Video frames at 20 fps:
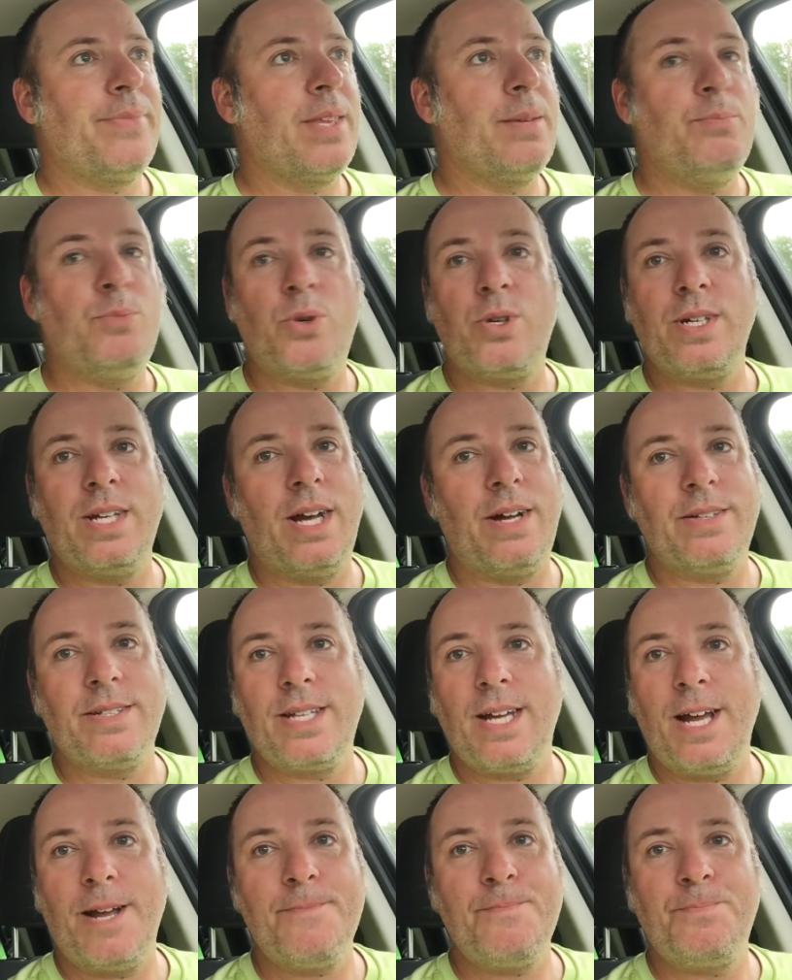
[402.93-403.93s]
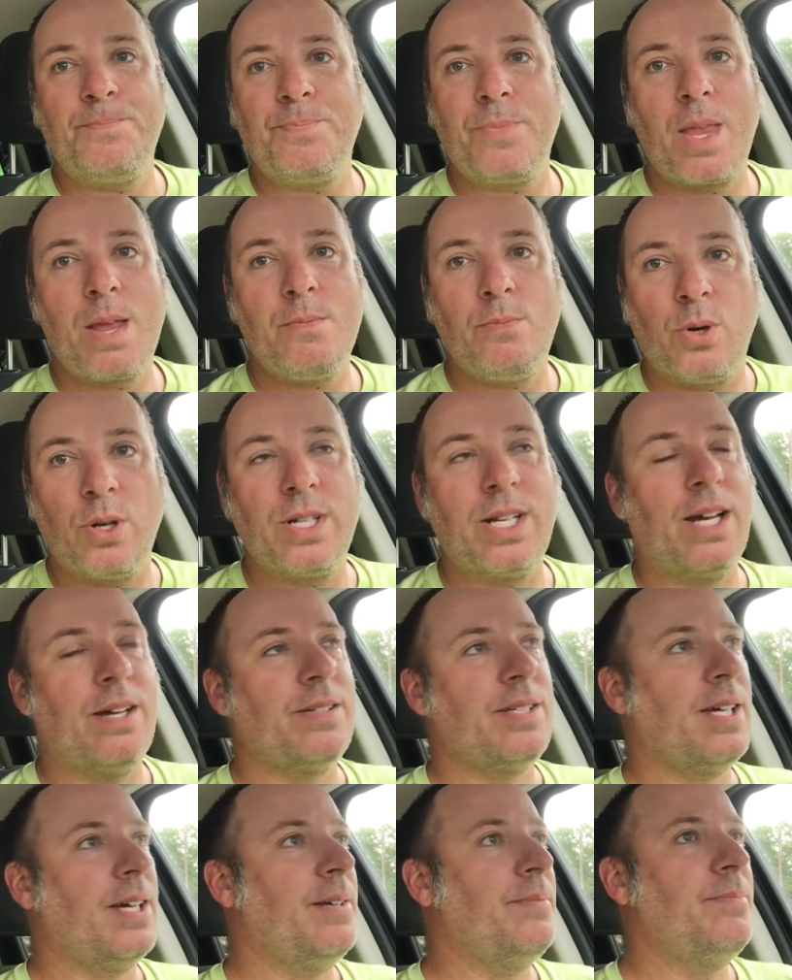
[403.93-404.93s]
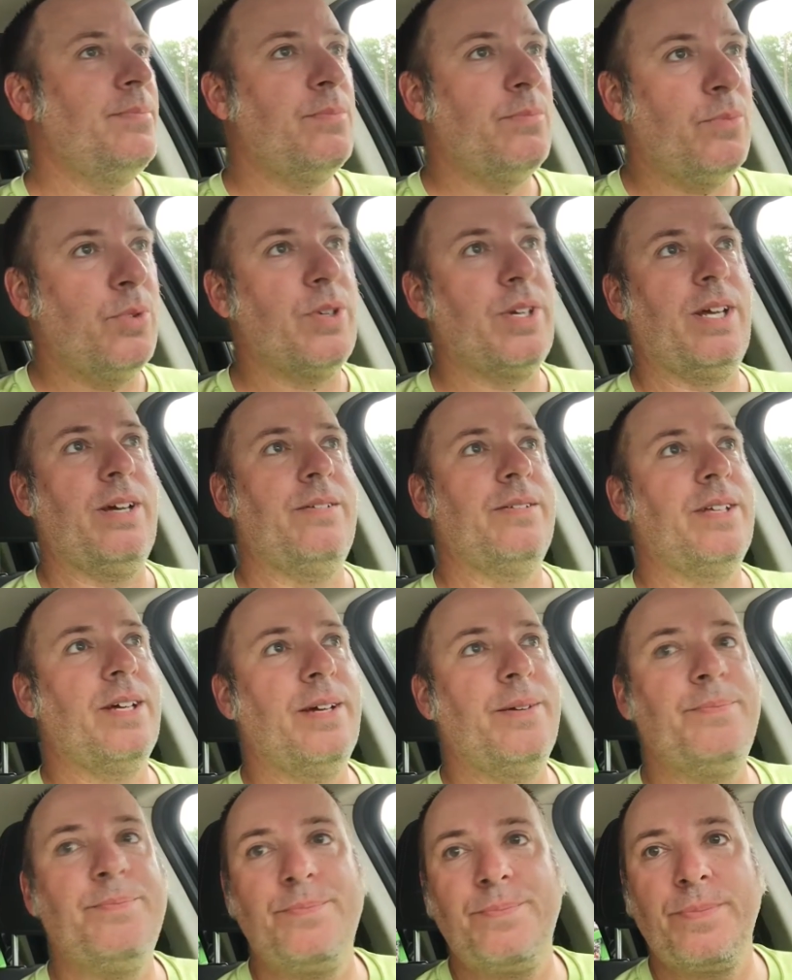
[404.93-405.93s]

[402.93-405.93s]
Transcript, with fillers: More downtime, more downtime, more downtime